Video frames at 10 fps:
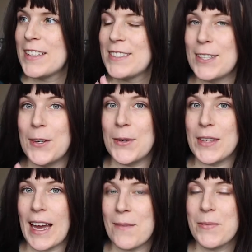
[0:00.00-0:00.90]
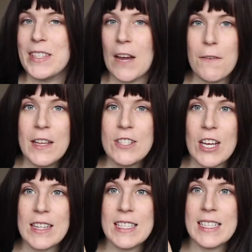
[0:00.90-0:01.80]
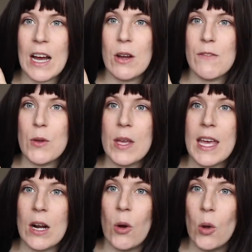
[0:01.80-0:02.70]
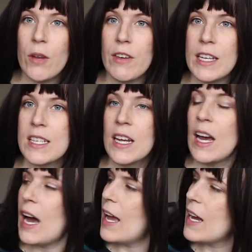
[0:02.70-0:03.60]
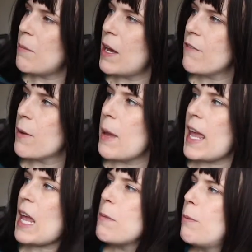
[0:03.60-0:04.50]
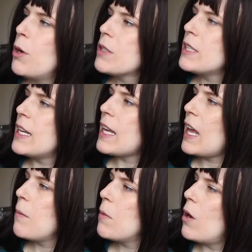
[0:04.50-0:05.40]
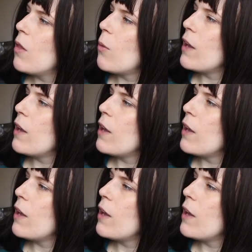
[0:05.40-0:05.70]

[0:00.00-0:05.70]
So yeah, definitely check this out if you can get a hold of it. I got mine from Abe Books and it came all the